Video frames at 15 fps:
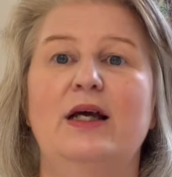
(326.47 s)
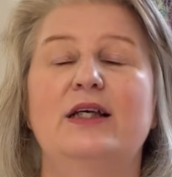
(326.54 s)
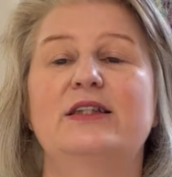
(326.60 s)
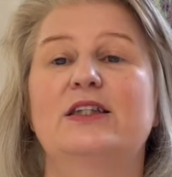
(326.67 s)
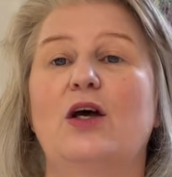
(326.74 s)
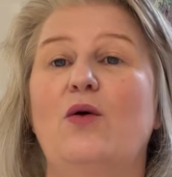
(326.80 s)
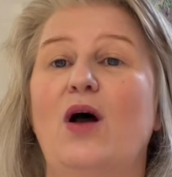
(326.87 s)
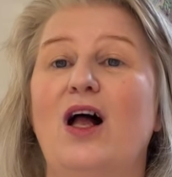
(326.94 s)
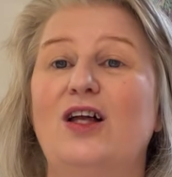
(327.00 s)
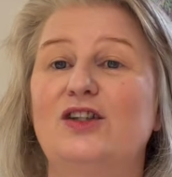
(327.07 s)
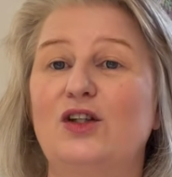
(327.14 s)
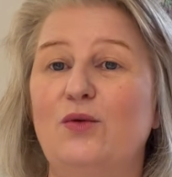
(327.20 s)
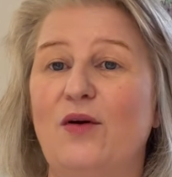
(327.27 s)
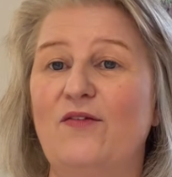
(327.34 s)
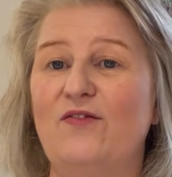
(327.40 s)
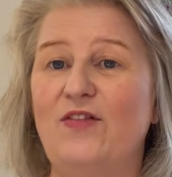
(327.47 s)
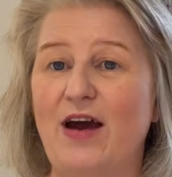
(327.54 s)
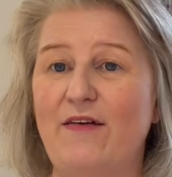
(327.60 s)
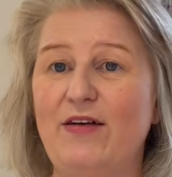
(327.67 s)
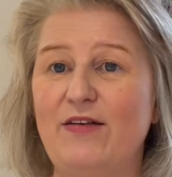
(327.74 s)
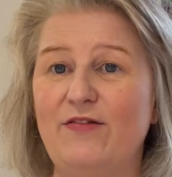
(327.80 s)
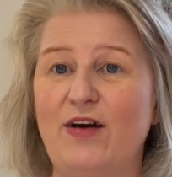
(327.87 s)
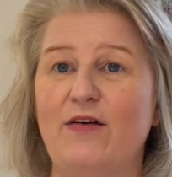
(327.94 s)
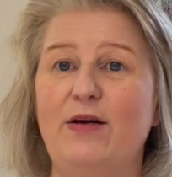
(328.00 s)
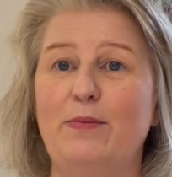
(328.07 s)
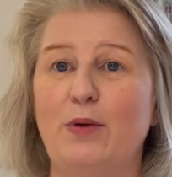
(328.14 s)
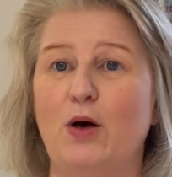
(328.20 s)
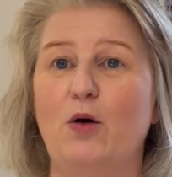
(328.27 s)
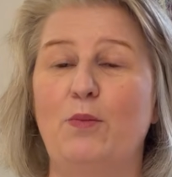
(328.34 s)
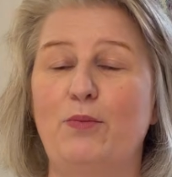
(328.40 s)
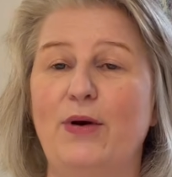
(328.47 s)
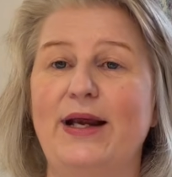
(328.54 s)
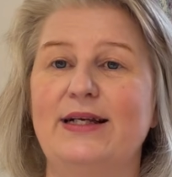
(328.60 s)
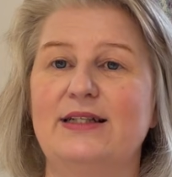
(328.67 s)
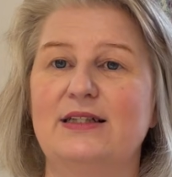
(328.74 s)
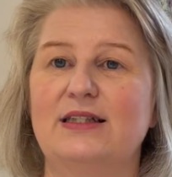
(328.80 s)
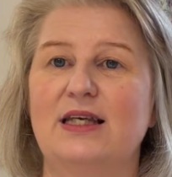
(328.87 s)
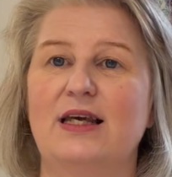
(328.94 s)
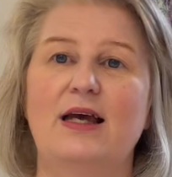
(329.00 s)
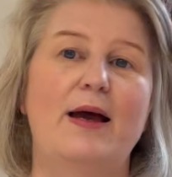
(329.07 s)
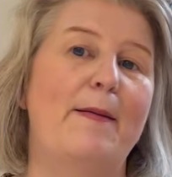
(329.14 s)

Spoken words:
So I'll do a very, very bold print,